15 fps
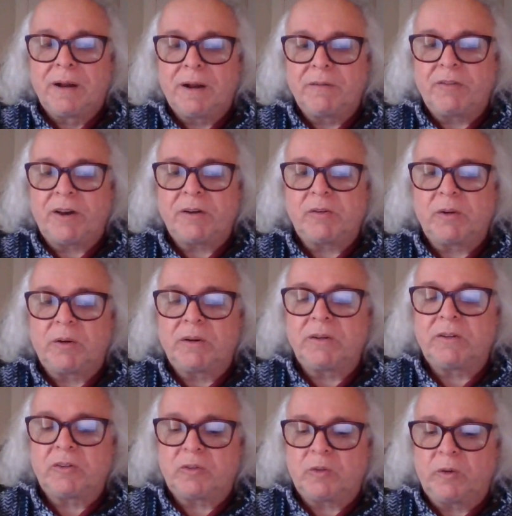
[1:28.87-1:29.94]
eventually
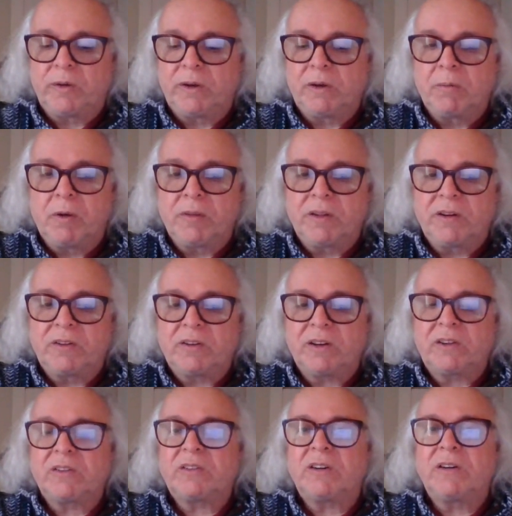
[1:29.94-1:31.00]
destroying more than
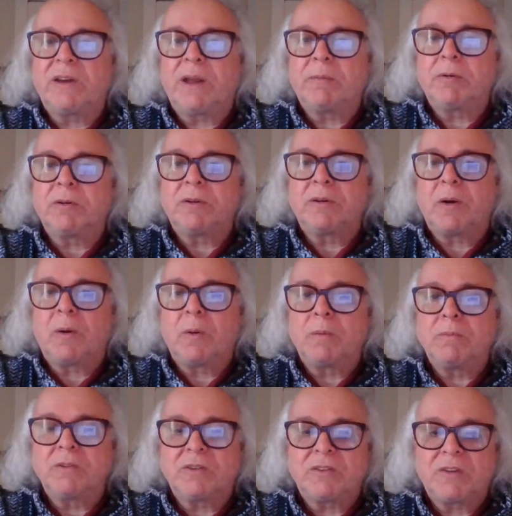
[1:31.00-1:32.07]
60 neighborhood
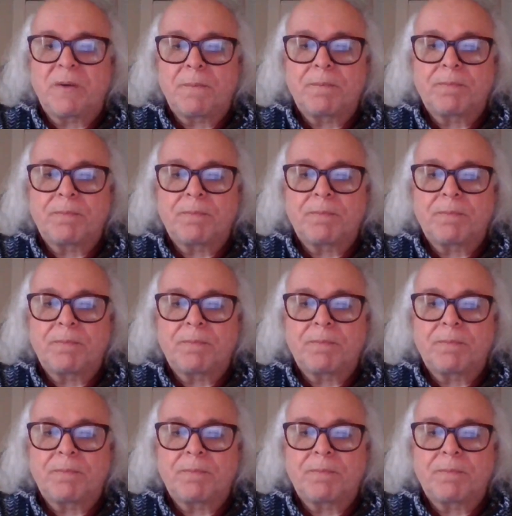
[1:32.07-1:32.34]
homes.